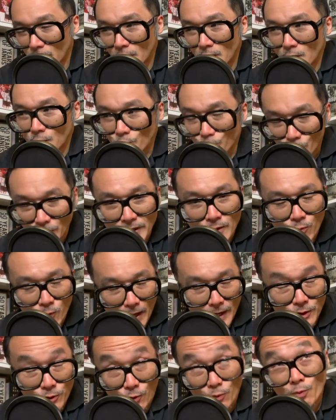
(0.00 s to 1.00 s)

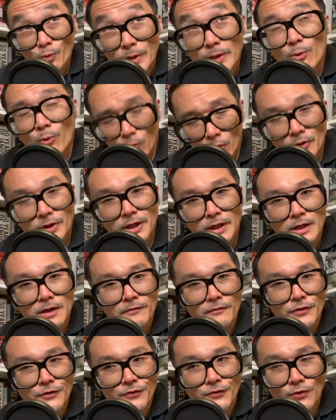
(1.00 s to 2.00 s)
rewrite or reworking of
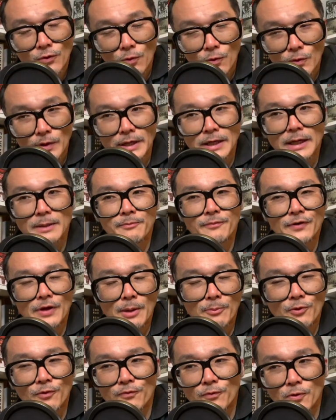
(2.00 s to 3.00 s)
the story. And
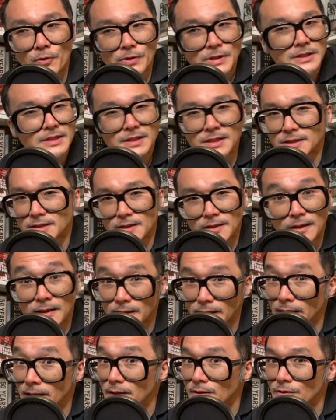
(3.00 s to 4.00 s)
Samuel Fuller insisted on
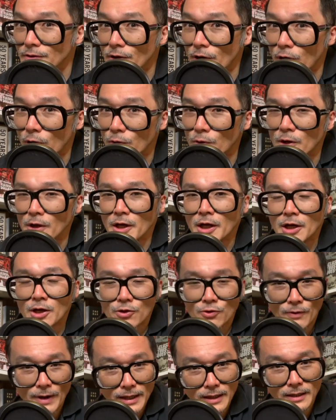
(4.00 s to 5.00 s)
getting no
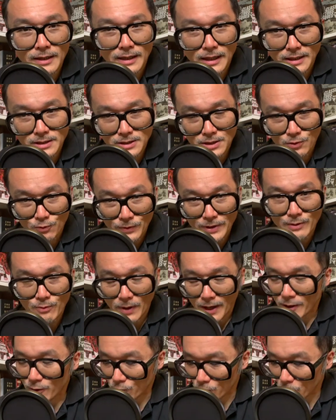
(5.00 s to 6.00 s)
credit as a
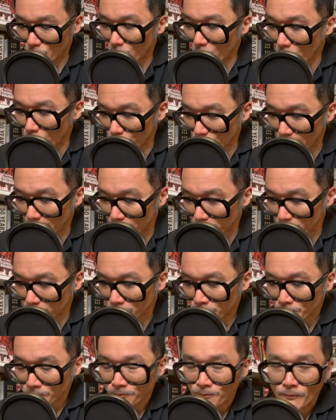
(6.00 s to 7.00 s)
rewriter or co-writer.
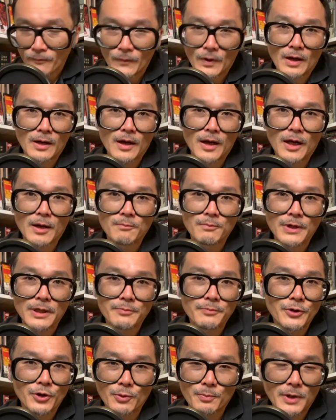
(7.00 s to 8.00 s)
But
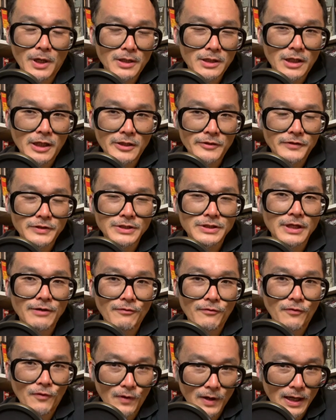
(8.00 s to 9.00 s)
Peter Bogdanovich never
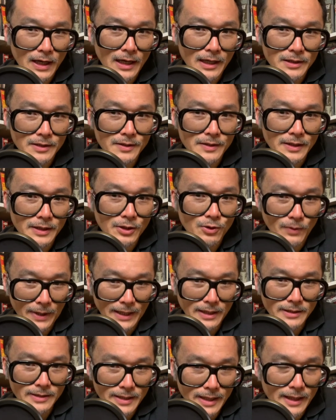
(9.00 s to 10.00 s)
forgot the
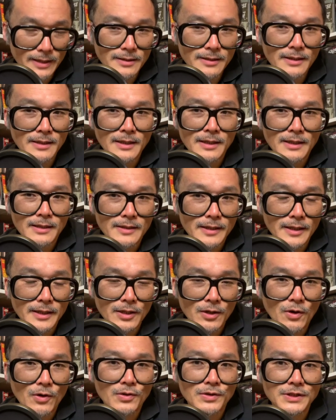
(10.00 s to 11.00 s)
great debt that he
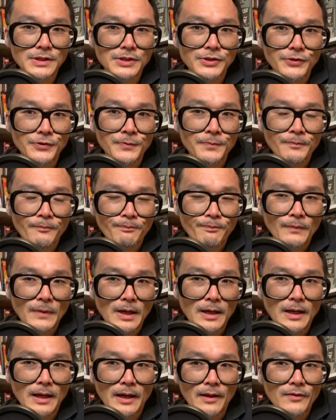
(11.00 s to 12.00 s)
owed to
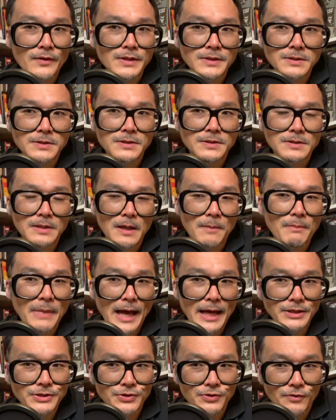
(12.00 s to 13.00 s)
this
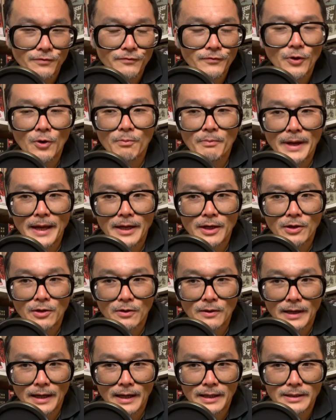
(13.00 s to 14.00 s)
master
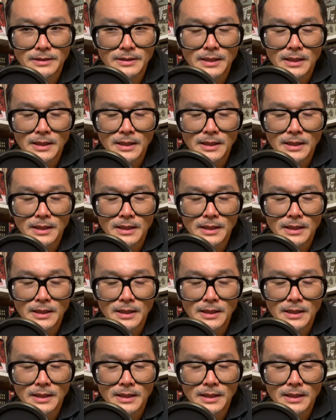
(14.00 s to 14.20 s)
filmmaker and